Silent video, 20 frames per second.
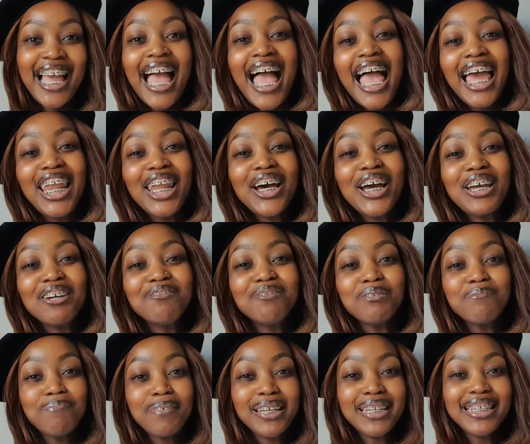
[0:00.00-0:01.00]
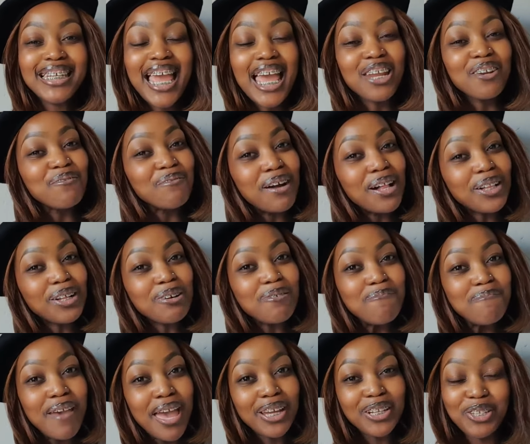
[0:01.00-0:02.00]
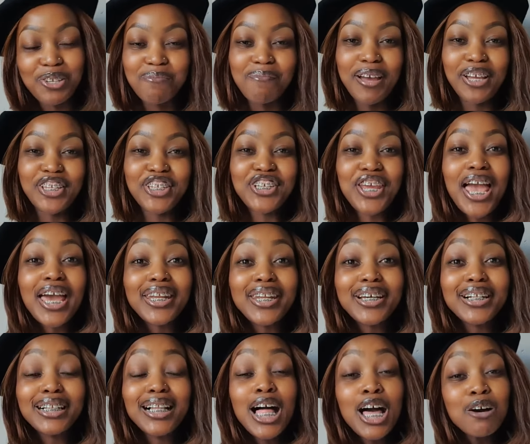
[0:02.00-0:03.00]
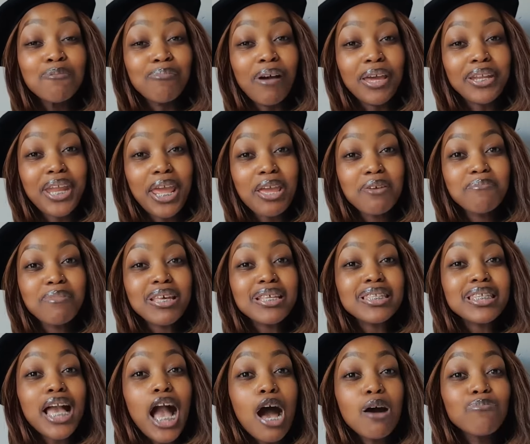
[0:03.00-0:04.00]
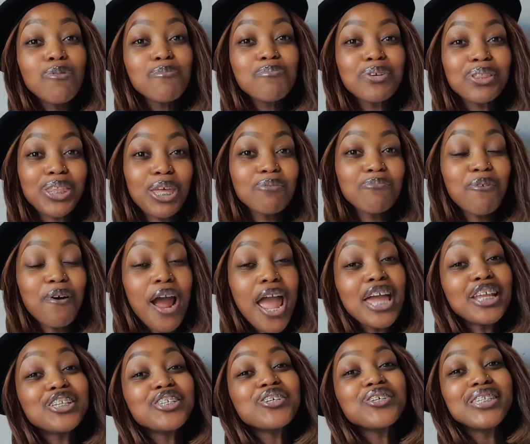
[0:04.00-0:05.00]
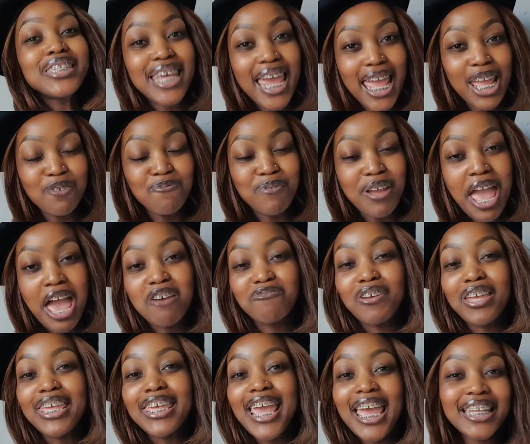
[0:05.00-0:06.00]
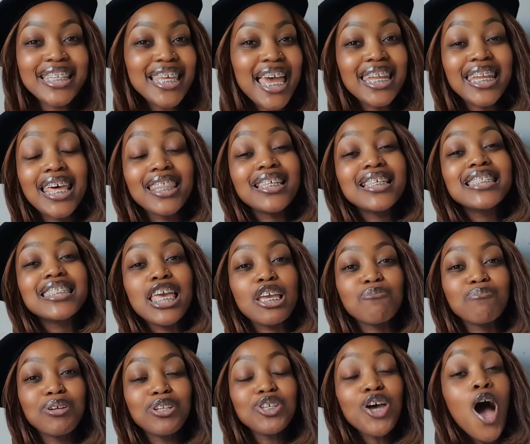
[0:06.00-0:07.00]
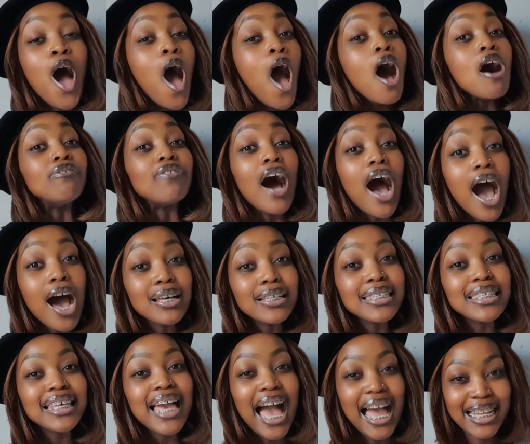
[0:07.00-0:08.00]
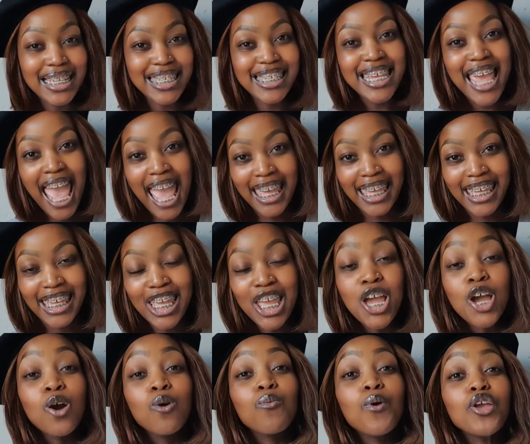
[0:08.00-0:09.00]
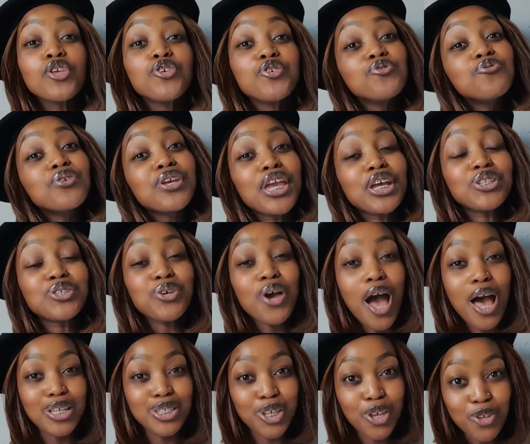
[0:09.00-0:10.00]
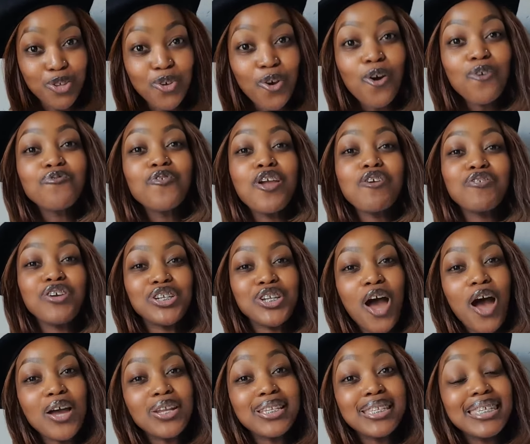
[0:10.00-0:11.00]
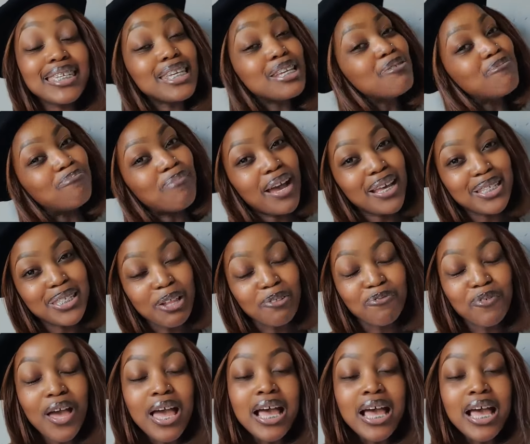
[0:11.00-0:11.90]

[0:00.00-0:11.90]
Hello everybody and welcome back to my channel. My name is Kabo Bukibo and today we're having yet another segment of Ask Aunty Agy, where you get to ask your favorite auntie, myself,